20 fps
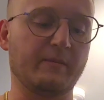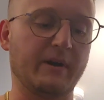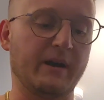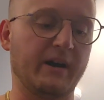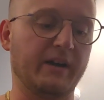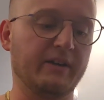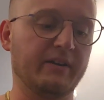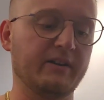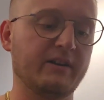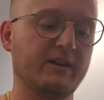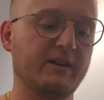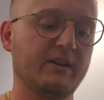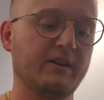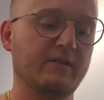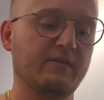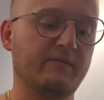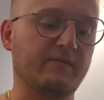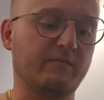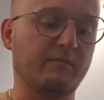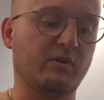pan
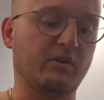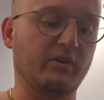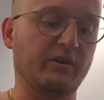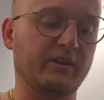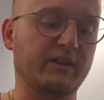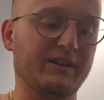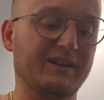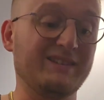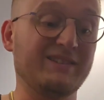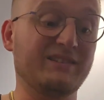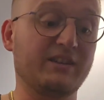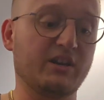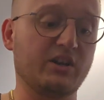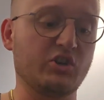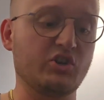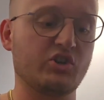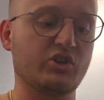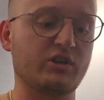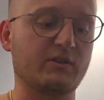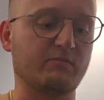for my
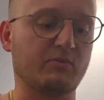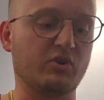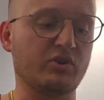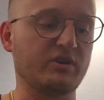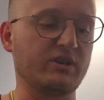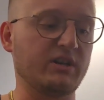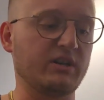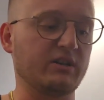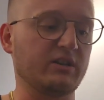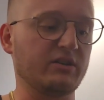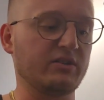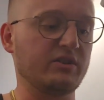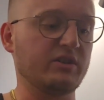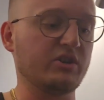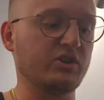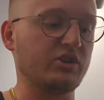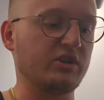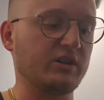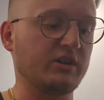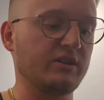dish, my little
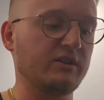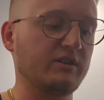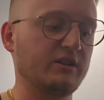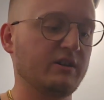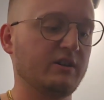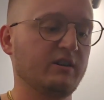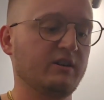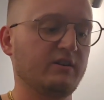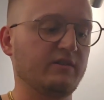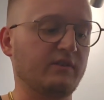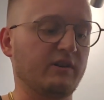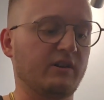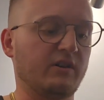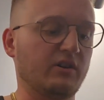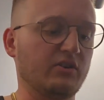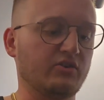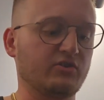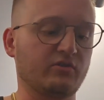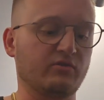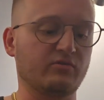dishy that
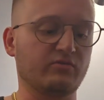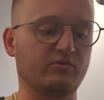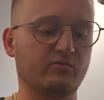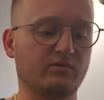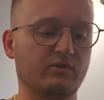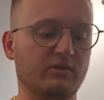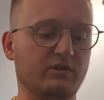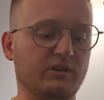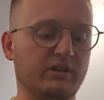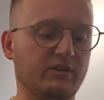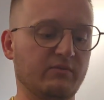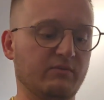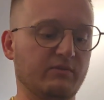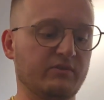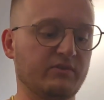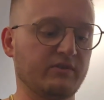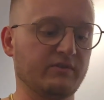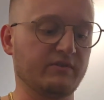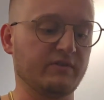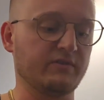I showed you earlier,
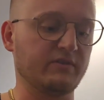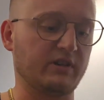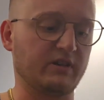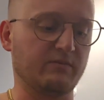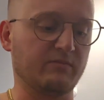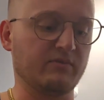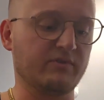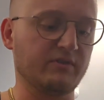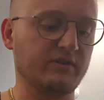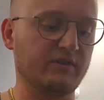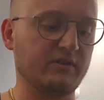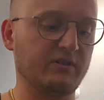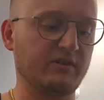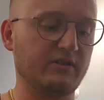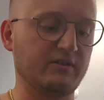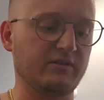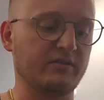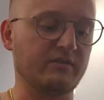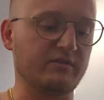which is the saag masala.